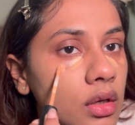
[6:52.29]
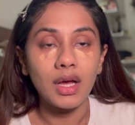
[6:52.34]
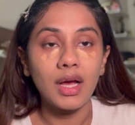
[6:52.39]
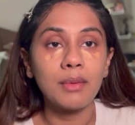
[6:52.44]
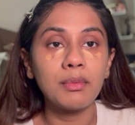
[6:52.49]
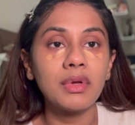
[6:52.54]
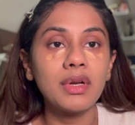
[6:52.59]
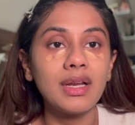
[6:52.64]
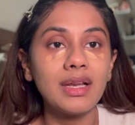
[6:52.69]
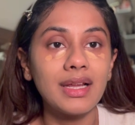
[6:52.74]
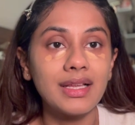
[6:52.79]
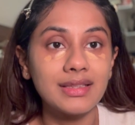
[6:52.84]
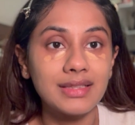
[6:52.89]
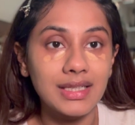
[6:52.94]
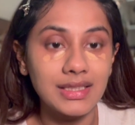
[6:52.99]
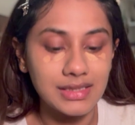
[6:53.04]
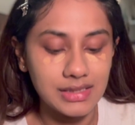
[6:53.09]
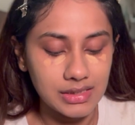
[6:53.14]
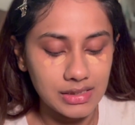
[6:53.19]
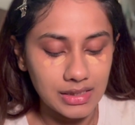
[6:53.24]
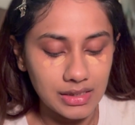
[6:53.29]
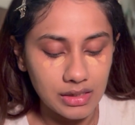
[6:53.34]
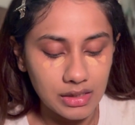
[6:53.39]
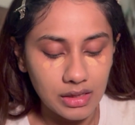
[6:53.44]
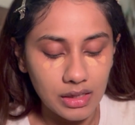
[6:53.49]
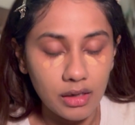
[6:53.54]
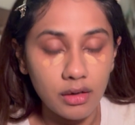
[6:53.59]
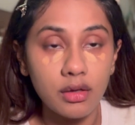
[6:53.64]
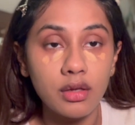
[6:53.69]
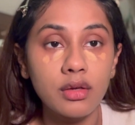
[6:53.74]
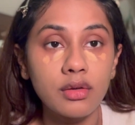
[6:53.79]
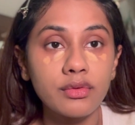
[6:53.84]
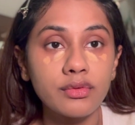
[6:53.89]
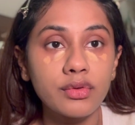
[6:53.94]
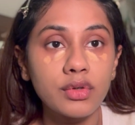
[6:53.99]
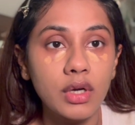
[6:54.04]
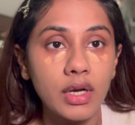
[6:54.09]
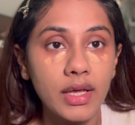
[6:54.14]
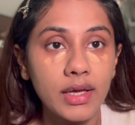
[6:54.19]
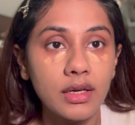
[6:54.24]
I'm gonna let that sit there
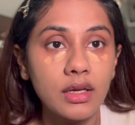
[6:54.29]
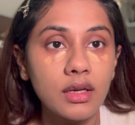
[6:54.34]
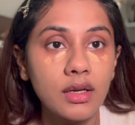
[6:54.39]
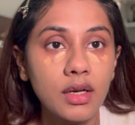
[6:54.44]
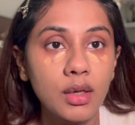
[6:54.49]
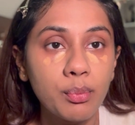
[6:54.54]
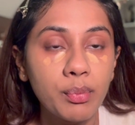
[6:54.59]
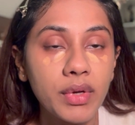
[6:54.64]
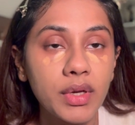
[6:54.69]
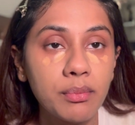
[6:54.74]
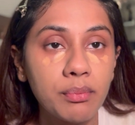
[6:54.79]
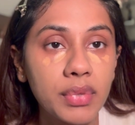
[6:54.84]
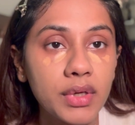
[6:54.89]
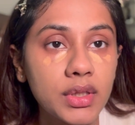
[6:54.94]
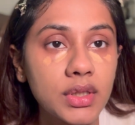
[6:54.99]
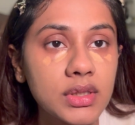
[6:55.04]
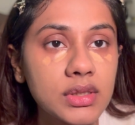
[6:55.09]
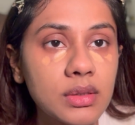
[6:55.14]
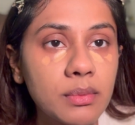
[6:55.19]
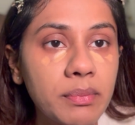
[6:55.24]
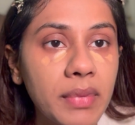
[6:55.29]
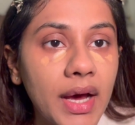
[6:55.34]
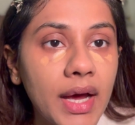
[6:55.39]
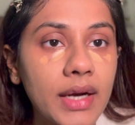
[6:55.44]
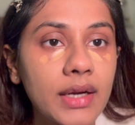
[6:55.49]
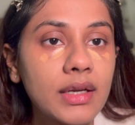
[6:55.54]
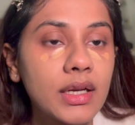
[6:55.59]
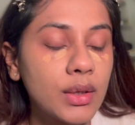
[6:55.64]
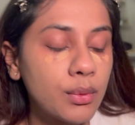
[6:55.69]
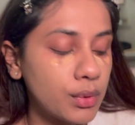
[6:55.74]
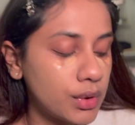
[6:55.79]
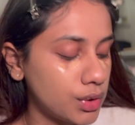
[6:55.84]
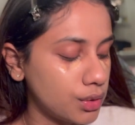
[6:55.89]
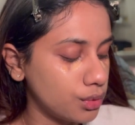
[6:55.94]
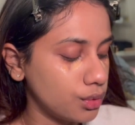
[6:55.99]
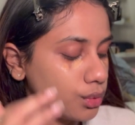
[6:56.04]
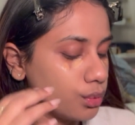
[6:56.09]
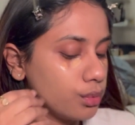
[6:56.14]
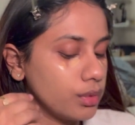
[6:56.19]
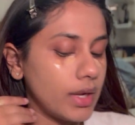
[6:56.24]
for like a little bit because apparently when you do